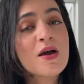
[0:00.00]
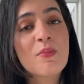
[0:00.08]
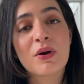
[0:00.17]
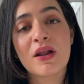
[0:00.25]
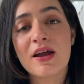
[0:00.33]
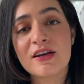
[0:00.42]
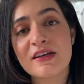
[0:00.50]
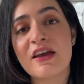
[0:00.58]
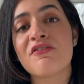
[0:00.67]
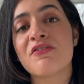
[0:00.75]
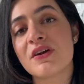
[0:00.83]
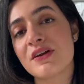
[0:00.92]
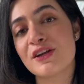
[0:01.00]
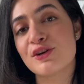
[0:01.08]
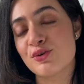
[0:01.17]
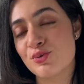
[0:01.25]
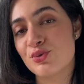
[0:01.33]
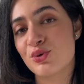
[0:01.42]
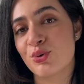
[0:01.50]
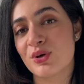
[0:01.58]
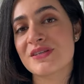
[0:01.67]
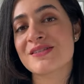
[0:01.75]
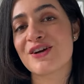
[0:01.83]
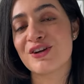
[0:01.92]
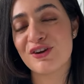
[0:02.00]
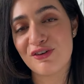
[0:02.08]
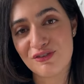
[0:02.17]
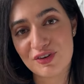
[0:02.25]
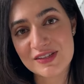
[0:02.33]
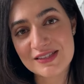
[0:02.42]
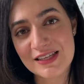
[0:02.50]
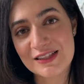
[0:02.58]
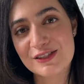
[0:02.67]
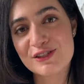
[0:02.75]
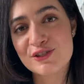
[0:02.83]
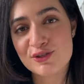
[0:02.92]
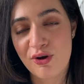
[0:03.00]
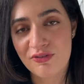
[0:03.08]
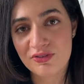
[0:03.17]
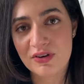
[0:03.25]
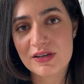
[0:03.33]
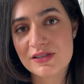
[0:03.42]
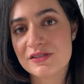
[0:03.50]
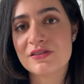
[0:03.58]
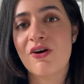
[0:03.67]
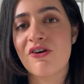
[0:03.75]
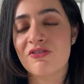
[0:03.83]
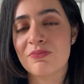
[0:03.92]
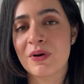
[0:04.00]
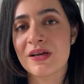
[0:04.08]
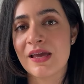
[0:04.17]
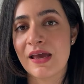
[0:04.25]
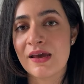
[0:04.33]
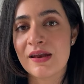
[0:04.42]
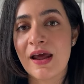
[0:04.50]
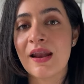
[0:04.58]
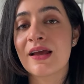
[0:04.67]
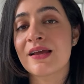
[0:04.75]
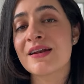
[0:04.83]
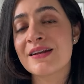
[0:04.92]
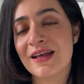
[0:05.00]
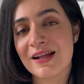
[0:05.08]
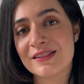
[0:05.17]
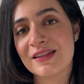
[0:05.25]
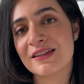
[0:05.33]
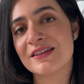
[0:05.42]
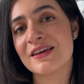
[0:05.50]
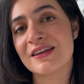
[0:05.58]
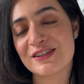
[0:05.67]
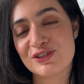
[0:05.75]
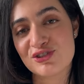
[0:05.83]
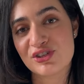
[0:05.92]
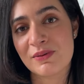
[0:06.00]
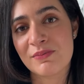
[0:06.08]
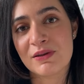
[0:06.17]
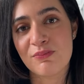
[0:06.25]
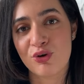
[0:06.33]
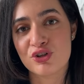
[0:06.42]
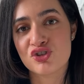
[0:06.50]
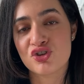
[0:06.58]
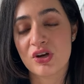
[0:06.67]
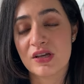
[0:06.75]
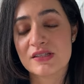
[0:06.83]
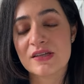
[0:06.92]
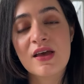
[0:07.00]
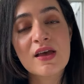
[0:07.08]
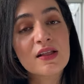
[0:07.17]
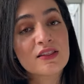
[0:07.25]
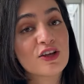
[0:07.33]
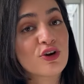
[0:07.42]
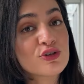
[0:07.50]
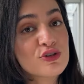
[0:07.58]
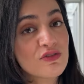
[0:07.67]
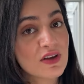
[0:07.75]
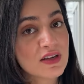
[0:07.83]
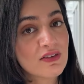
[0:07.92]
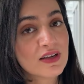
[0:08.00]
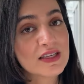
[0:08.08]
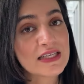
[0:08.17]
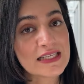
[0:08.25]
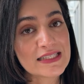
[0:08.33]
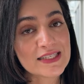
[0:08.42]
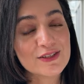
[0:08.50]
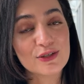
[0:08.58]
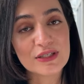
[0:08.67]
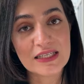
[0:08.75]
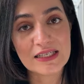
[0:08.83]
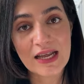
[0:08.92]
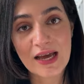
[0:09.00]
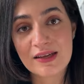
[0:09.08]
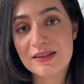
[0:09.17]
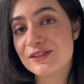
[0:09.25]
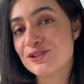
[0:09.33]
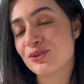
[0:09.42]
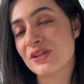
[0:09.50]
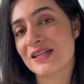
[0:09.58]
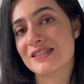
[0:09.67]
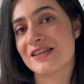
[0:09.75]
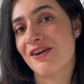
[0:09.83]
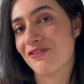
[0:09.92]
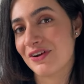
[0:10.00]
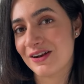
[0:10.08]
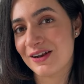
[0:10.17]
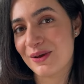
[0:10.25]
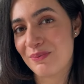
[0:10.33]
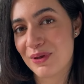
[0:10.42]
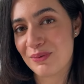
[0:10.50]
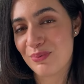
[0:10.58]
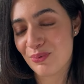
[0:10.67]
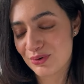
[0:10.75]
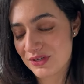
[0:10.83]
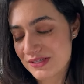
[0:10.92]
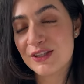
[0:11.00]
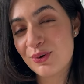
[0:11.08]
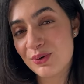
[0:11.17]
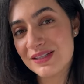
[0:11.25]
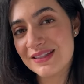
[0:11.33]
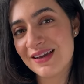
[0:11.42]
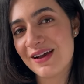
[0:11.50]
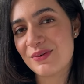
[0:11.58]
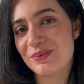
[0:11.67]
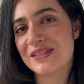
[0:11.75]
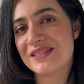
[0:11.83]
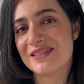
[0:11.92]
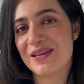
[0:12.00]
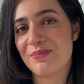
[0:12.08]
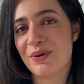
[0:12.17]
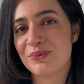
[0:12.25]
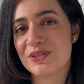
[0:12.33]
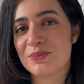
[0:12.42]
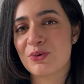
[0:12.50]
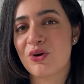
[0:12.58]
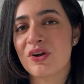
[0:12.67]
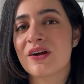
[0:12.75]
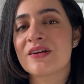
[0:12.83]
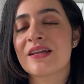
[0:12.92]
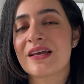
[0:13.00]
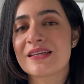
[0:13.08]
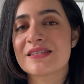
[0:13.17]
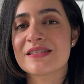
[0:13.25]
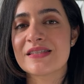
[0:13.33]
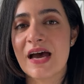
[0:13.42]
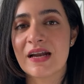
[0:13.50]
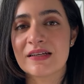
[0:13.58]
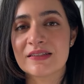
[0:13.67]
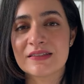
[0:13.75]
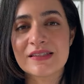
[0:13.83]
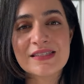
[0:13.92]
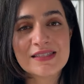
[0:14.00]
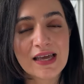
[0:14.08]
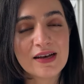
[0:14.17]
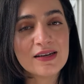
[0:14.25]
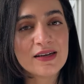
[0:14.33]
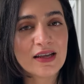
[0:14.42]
But I definitely do notice a difference in the softness of my hair, and I can tell that they're extremely moisturized. They're also very, very easy to detangle, so that's definitely a big bonus. The only thing I will say about this product is that the scent